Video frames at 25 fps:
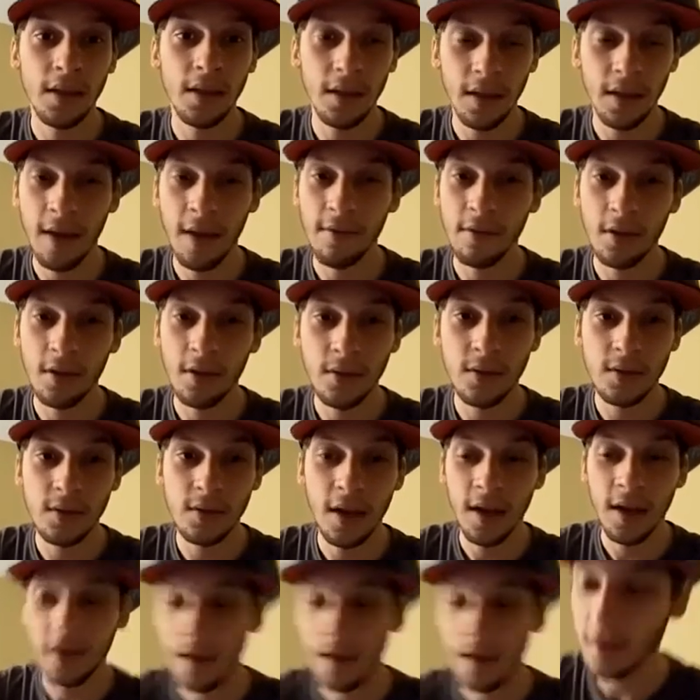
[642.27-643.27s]
Have to use
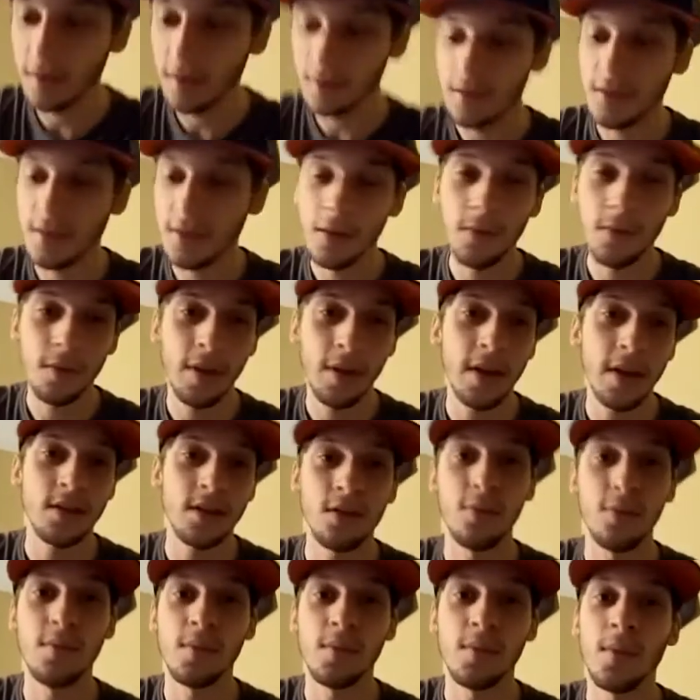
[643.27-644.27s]
that until that
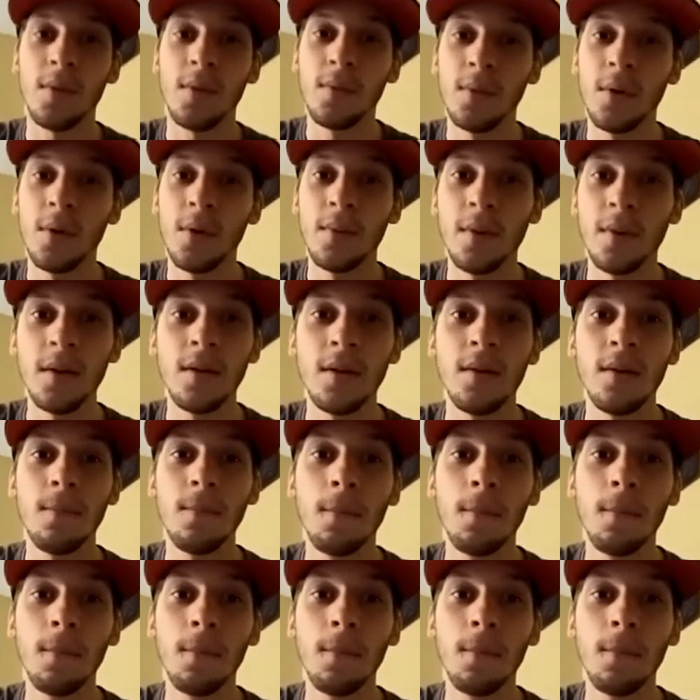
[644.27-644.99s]
Super Bowl moment.